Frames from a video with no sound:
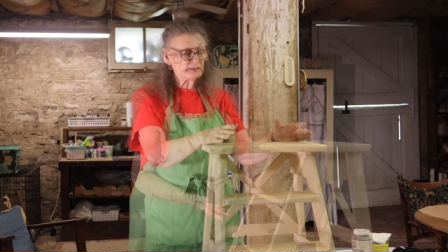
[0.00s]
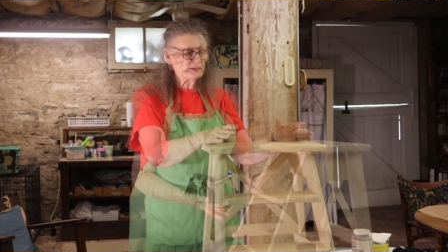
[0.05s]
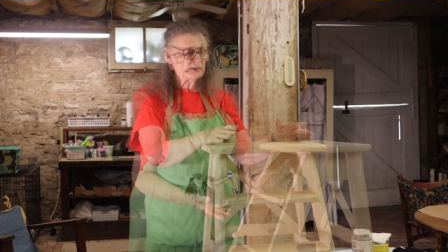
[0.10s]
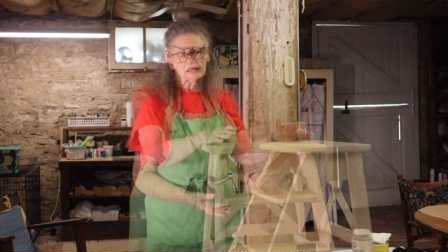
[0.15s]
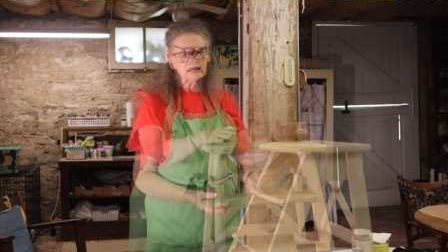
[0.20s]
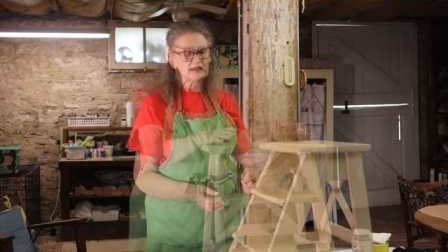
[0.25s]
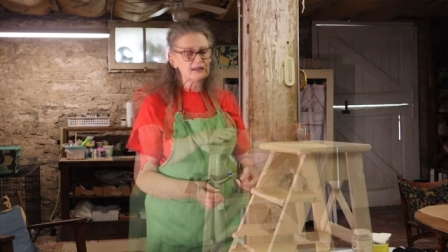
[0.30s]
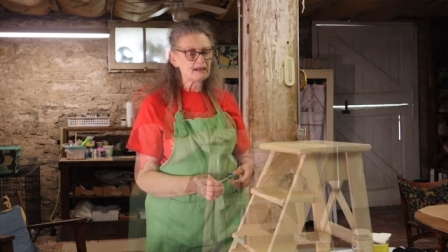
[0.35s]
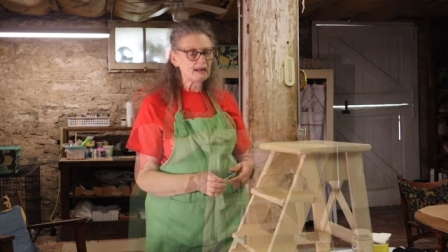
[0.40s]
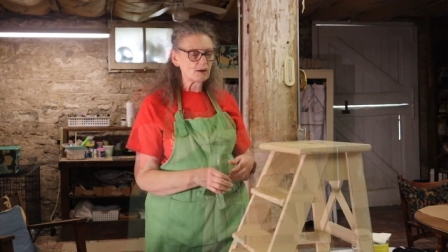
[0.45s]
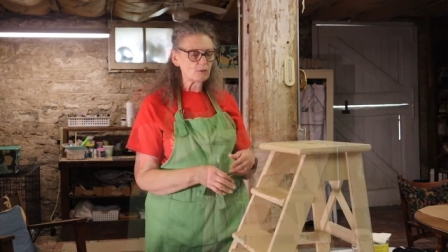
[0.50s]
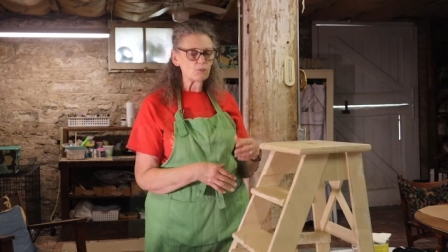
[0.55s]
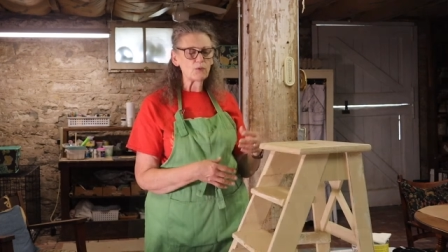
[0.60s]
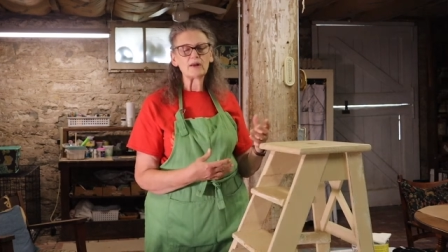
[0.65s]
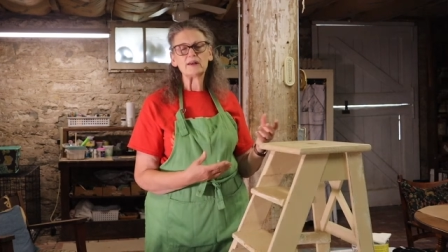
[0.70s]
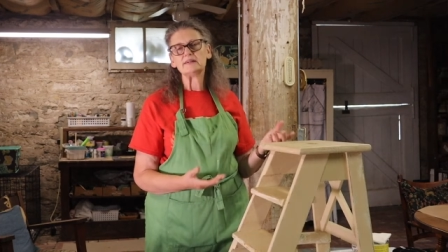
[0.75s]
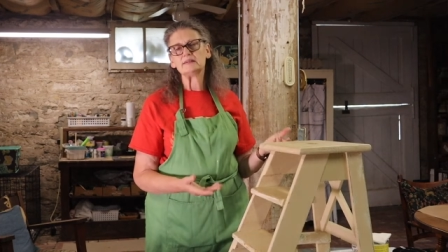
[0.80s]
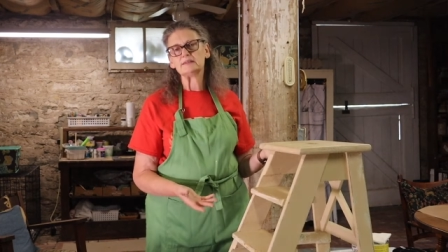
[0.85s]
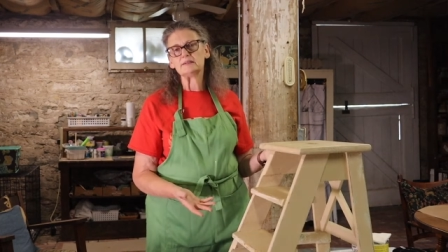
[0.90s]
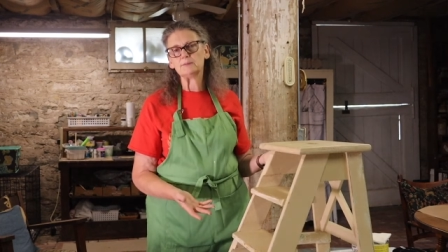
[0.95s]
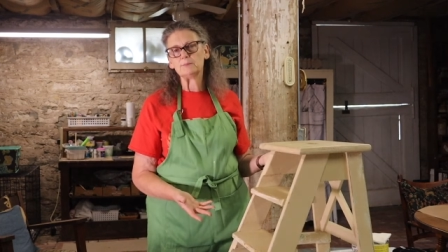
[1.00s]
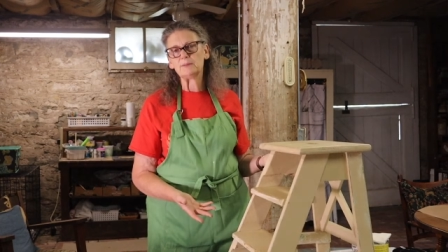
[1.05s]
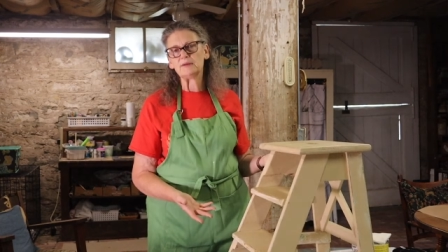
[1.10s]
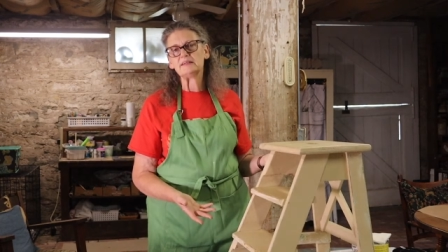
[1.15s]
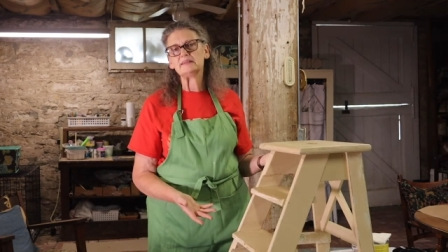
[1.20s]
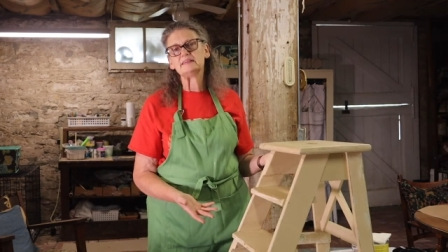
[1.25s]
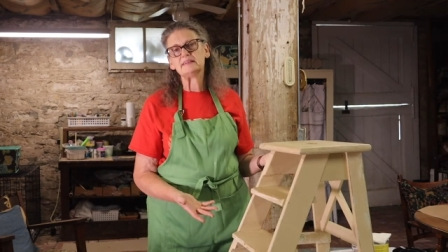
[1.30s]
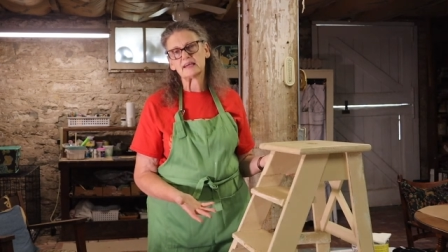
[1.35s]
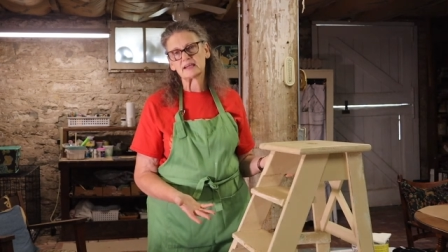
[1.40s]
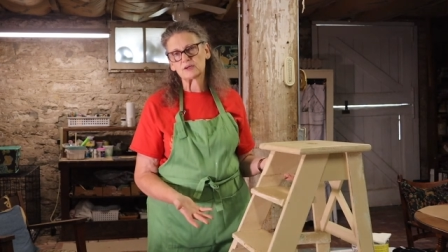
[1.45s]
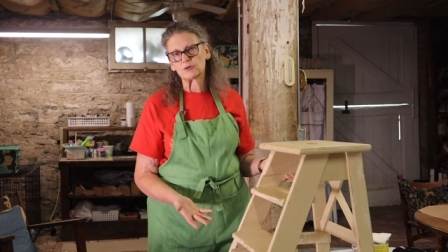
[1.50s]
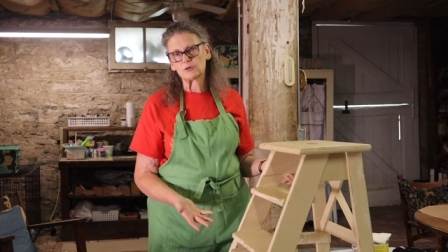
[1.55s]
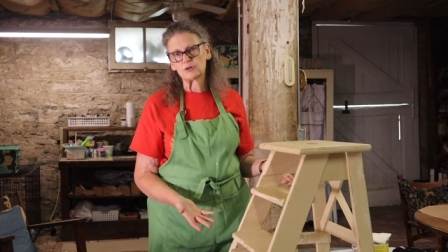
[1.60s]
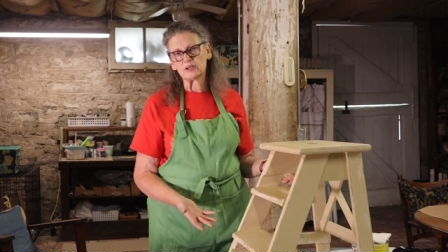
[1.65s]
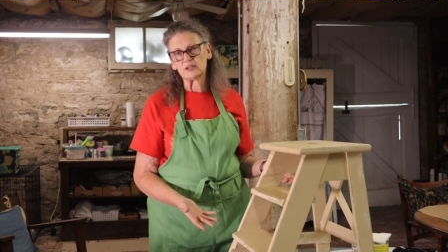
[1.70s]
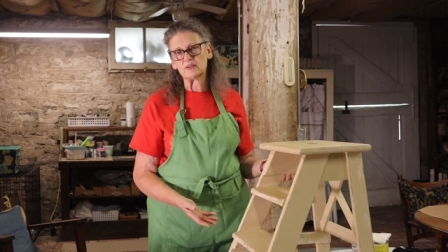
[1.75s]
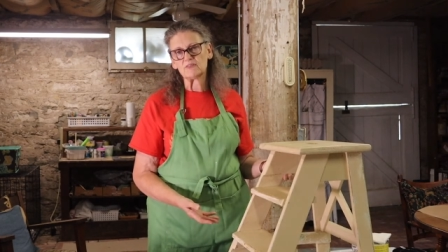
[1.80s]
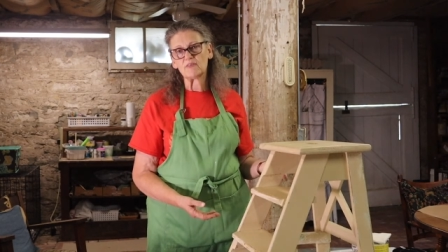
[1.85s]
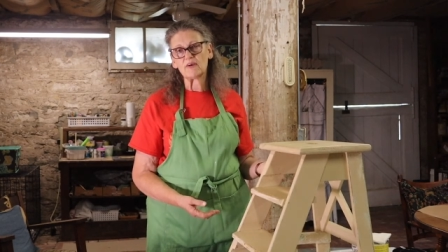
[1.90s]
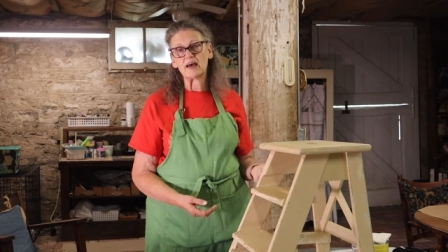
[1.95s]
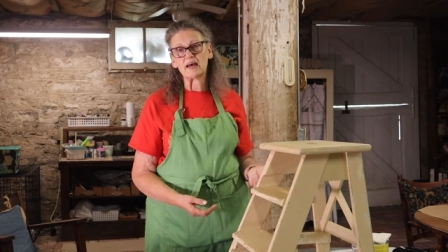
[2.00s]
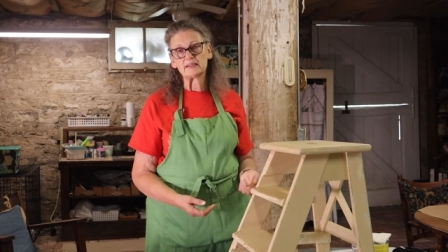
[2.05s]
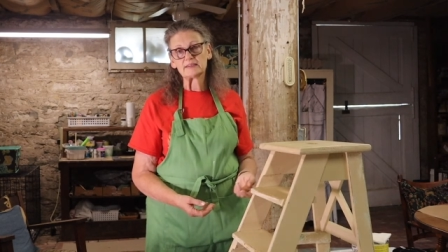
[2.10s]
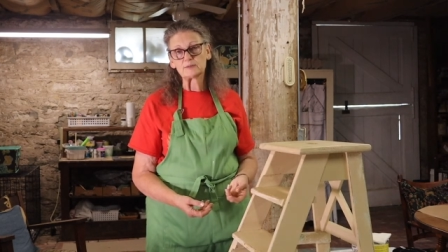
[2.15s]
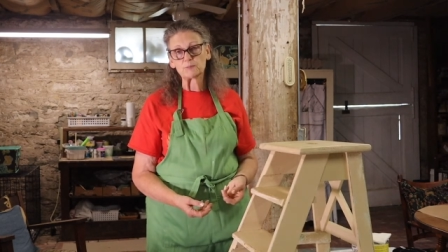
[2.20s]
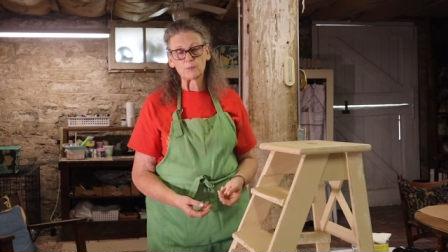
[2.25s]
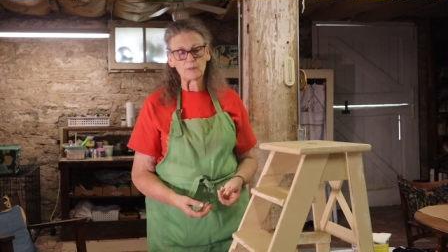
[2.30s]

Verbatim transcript: And I want it to be decorative as